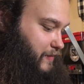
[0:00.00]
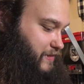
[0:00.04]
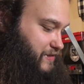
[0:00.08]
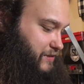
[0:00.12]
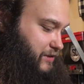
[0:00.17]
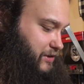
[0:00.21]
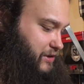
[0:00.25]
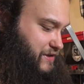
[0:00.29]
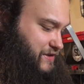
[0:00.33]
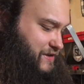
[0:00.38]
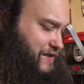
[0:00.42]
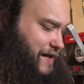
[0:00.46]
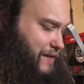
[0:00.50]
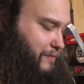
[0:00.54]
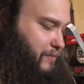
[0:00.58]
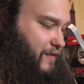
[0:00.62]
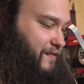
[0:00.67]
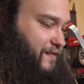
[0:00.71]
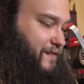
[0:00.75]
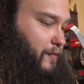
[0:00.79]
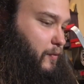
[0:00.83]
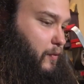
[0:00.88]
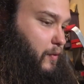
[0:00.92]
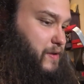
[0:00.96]
it's going to stack by
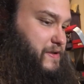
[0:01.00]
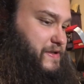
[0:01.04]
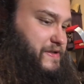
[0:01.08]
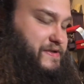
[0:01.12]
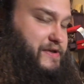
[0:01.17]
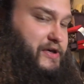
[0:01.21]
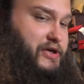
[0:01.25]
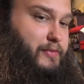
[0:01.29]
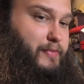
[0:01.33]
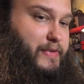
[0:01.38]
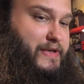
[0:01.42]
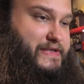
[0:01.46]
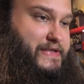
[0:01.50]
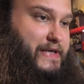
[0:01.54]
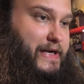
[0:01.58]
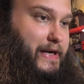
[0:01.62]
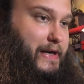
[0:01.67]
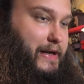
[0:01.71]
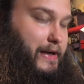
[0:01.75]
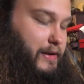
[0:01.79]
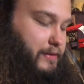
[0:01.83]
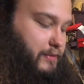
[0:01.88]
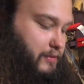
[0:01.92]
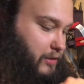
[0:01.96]
4s, it's going to be
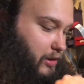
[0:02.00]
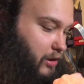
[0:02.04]
tight.